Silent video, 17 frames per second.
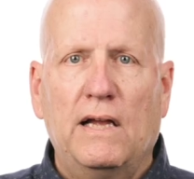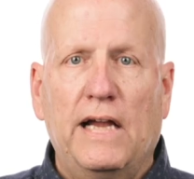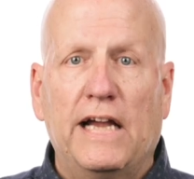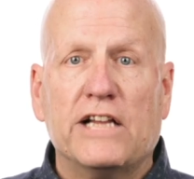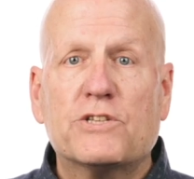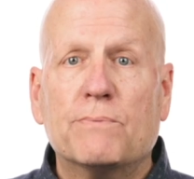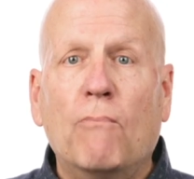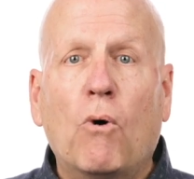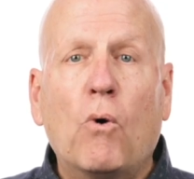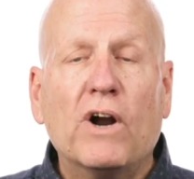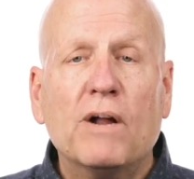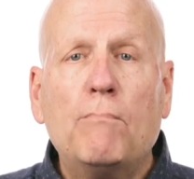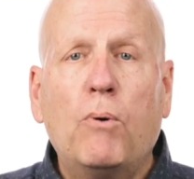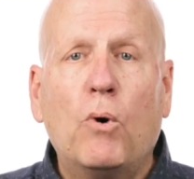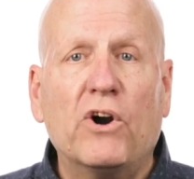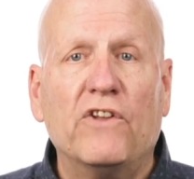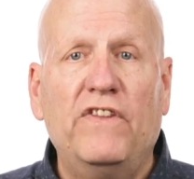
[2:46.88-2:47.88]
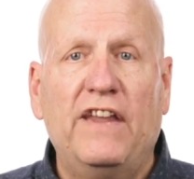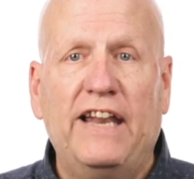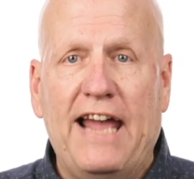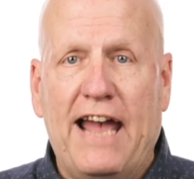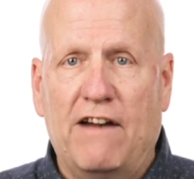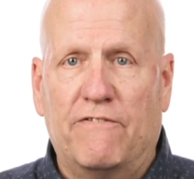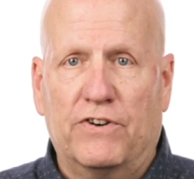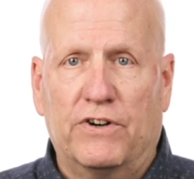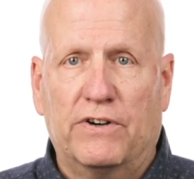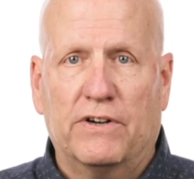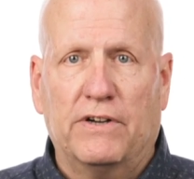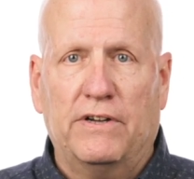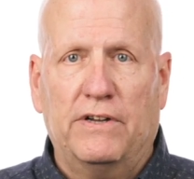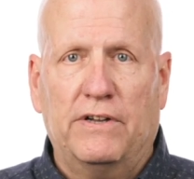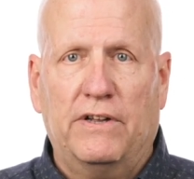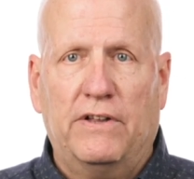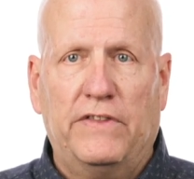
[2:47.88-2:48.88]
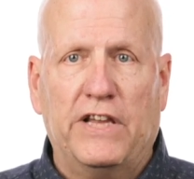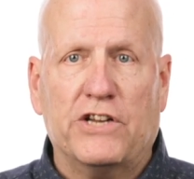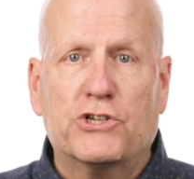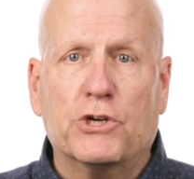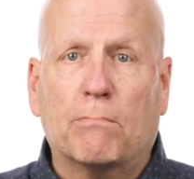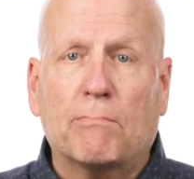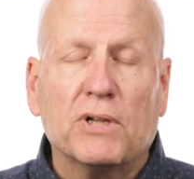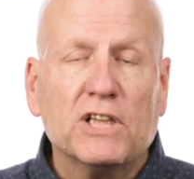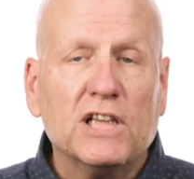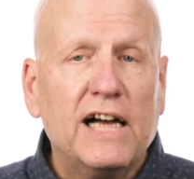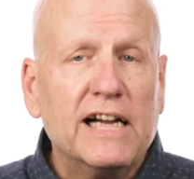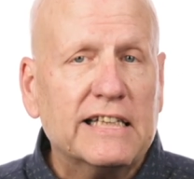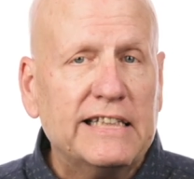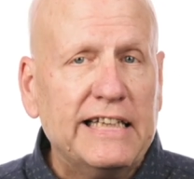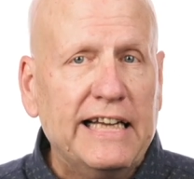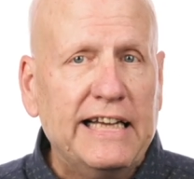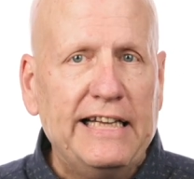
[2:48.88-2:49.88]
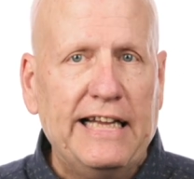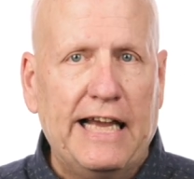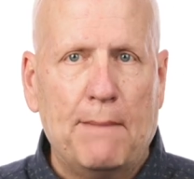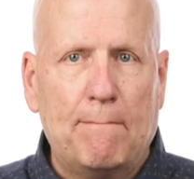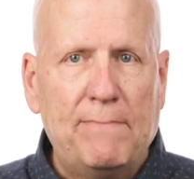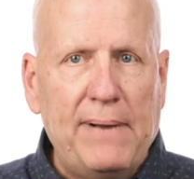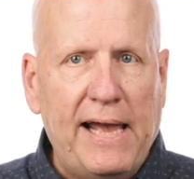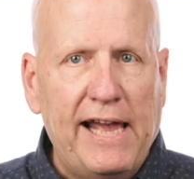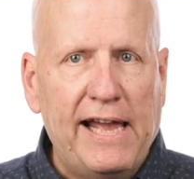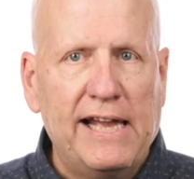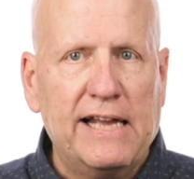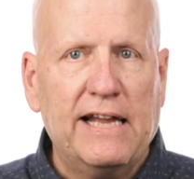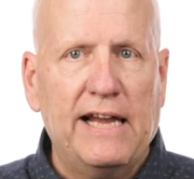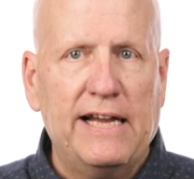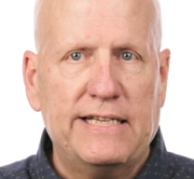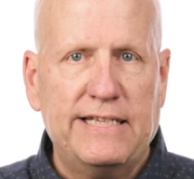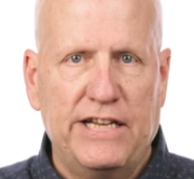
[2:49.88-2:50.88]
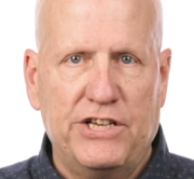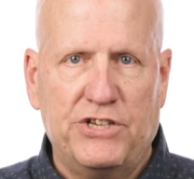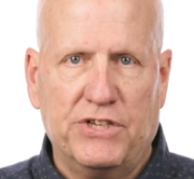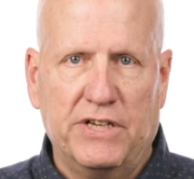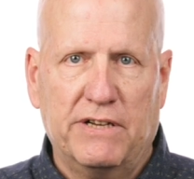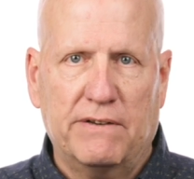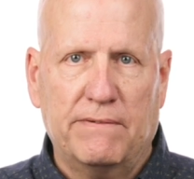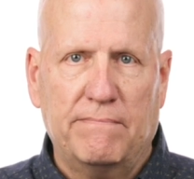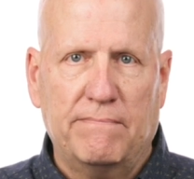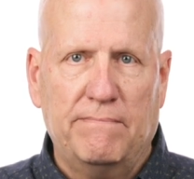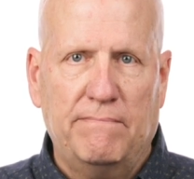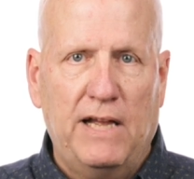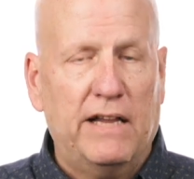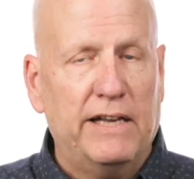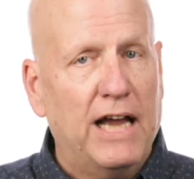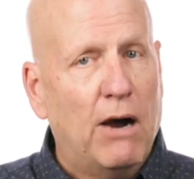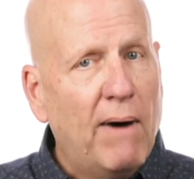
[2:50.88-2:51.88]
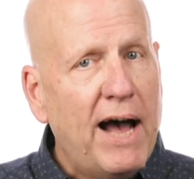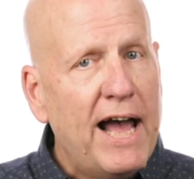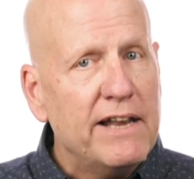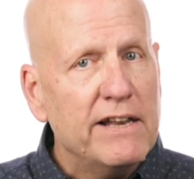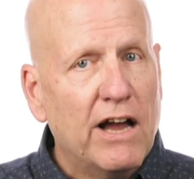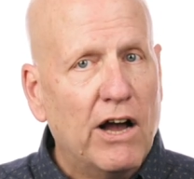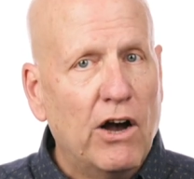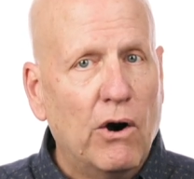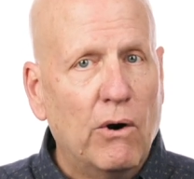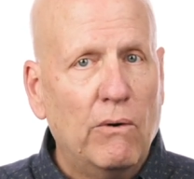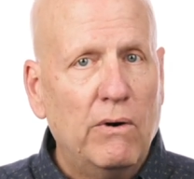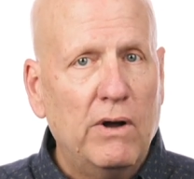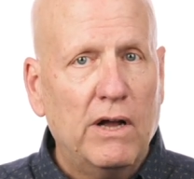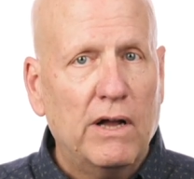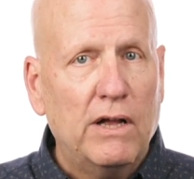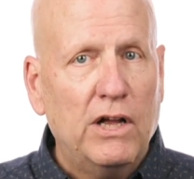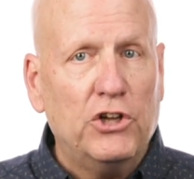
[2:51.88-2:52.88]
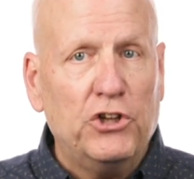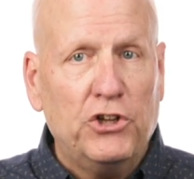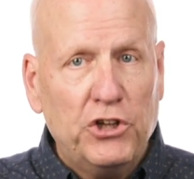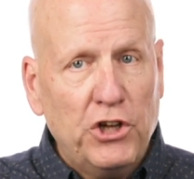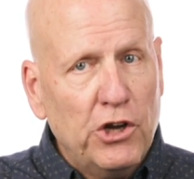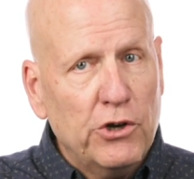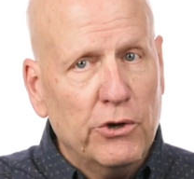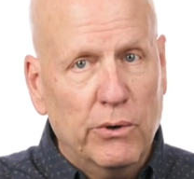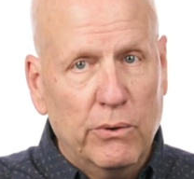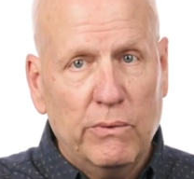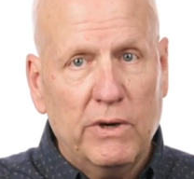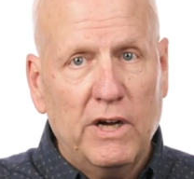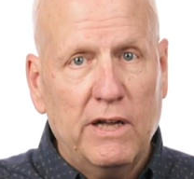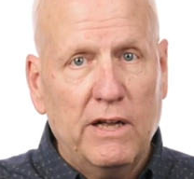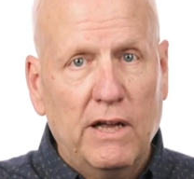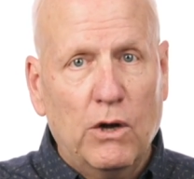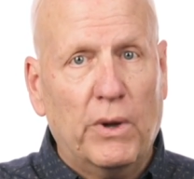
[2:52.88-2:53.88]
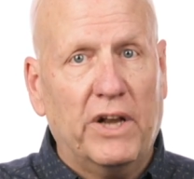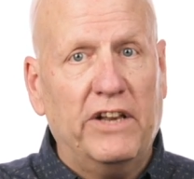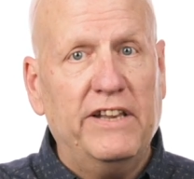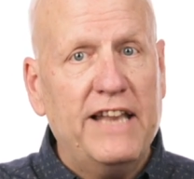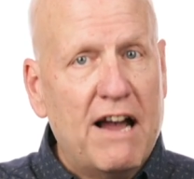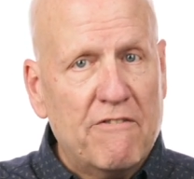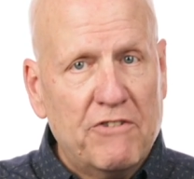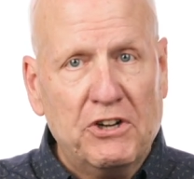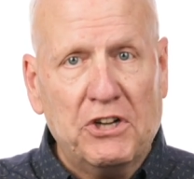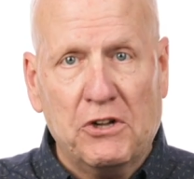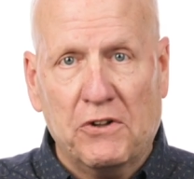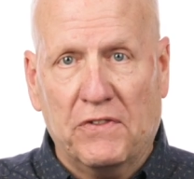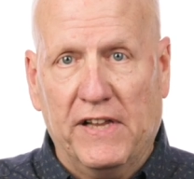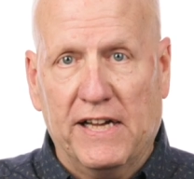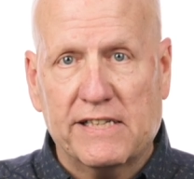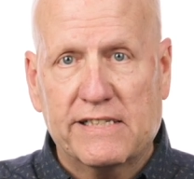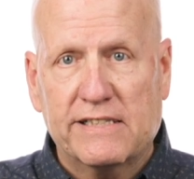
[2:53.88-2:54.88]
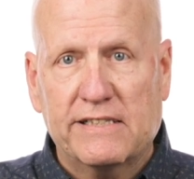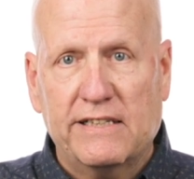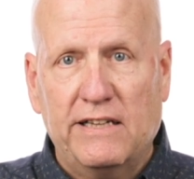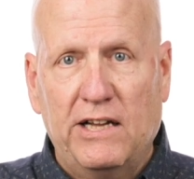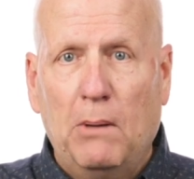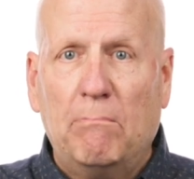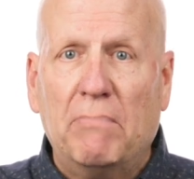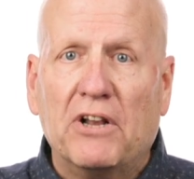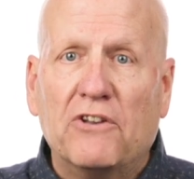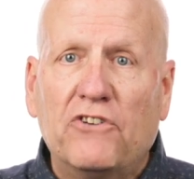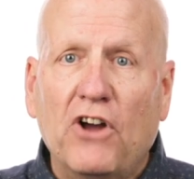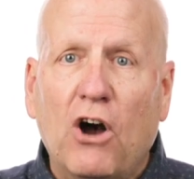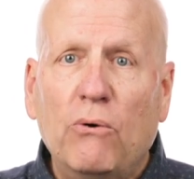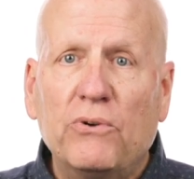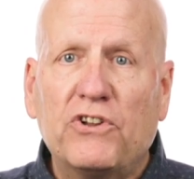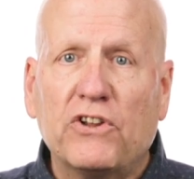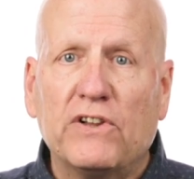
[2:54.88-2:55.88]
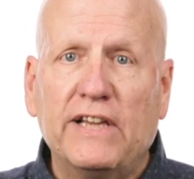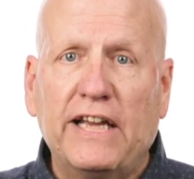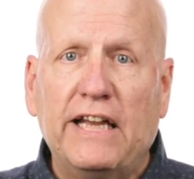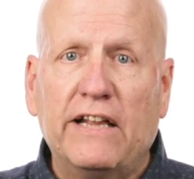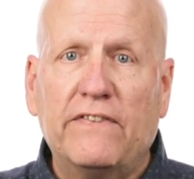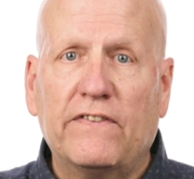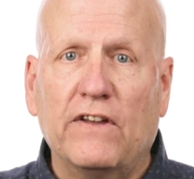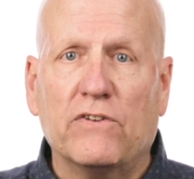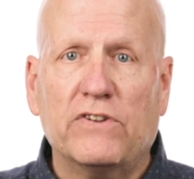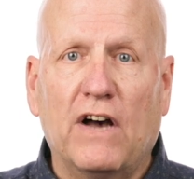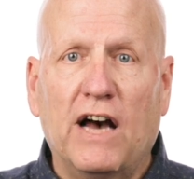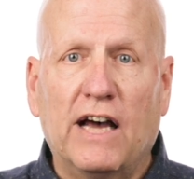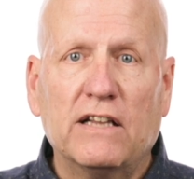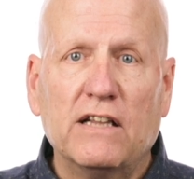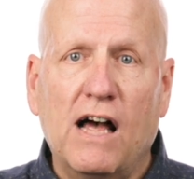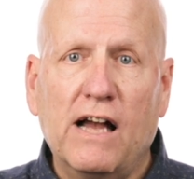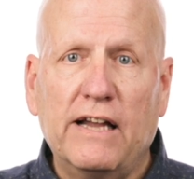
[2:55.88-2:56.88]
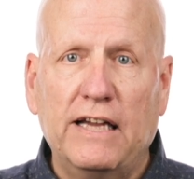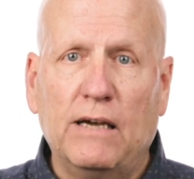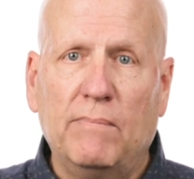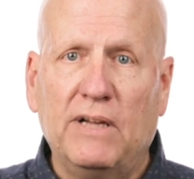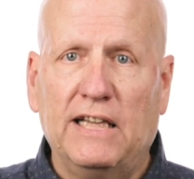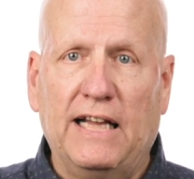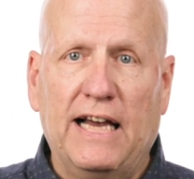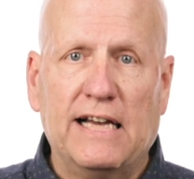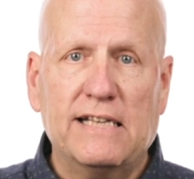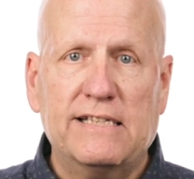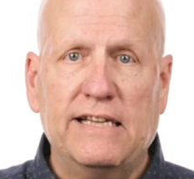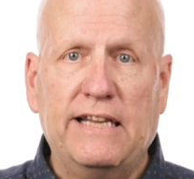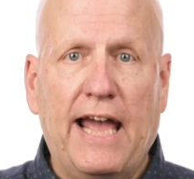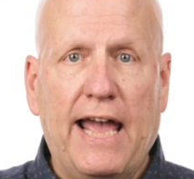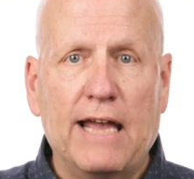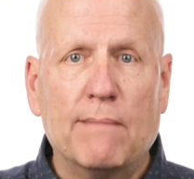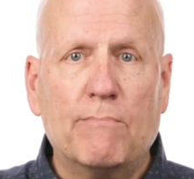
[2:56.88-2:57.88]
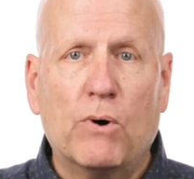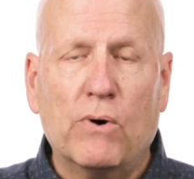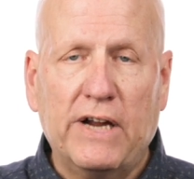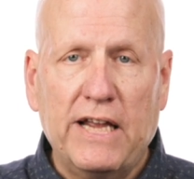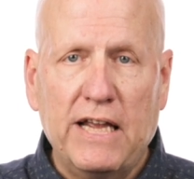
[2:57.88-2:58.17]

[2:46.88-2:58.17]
It's more important than ever that you're plugged in and paying attention. Now I know you would never do this, but don't delete those Unlock MLS and ABOR